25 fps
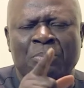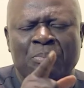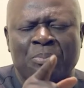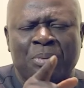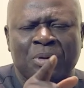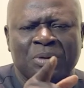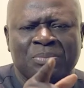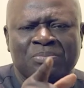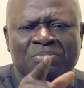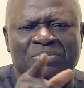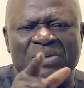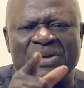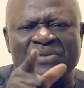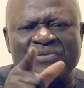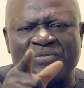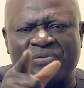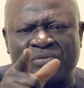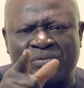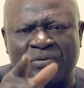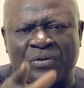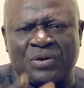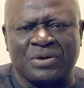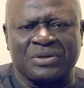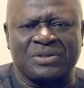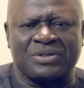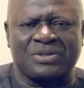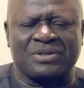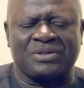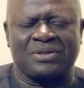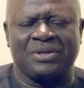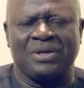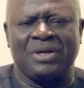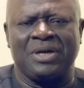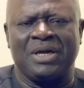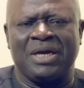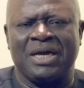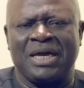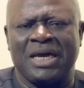Put me first.
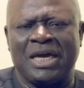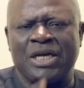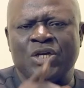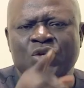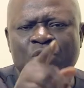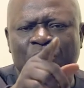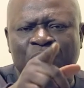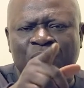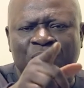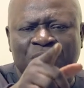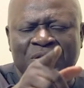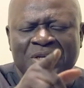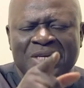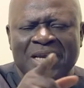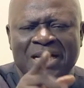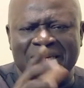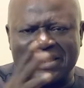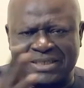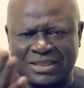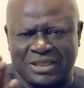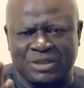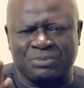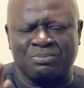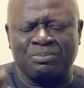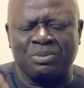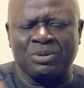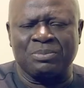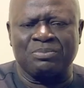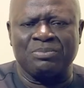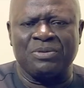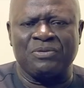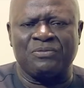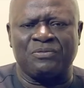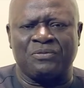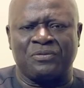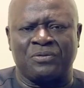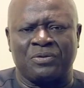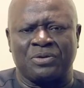In your finances, put
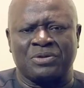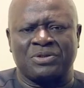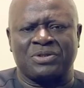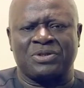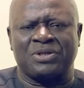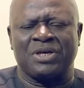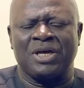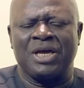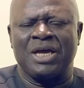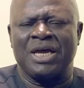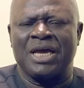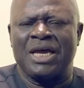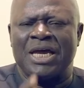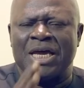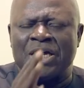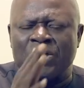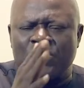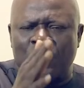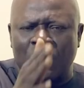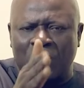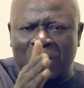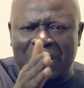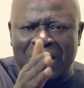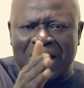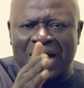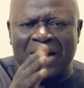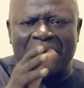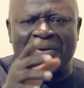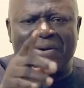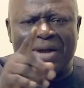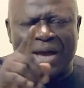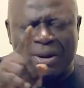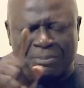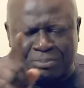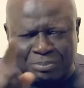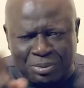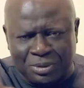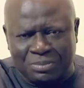me first. In your
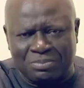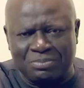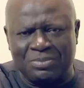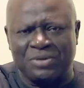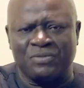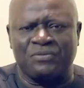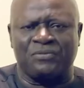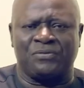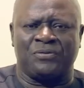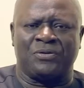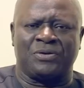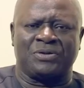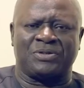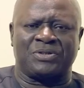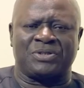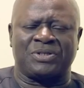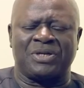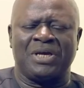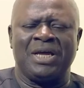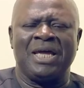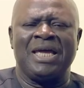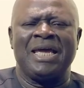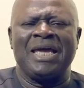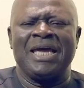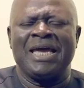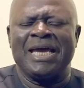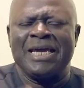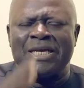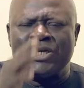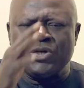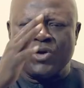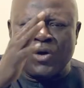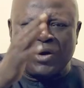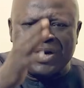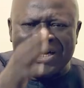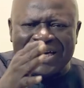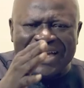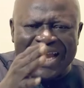career, put me first. In
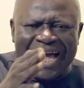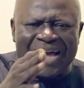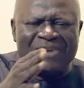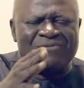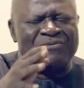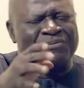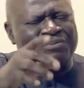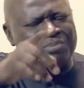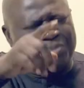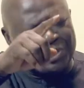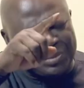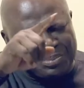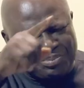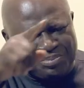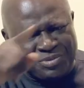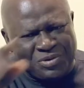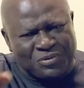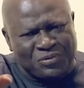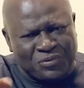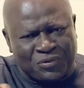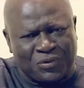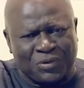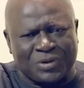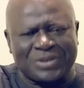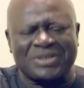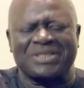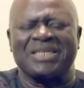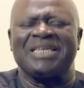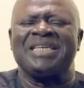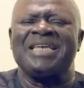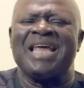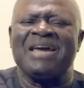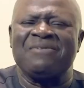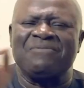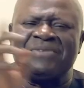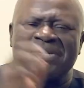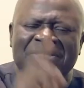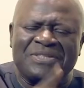your life, put me first.
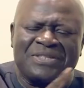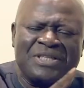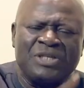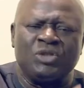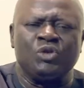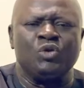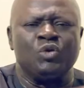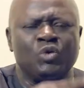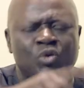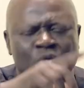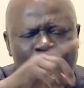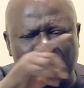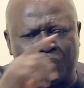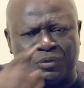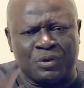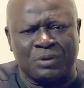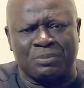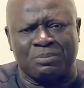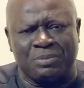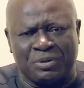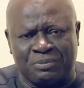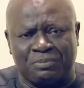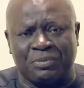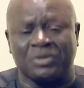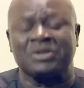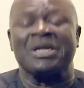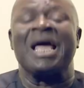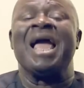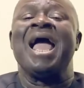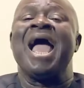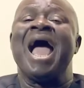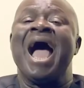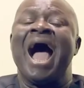In everything you do, put me first.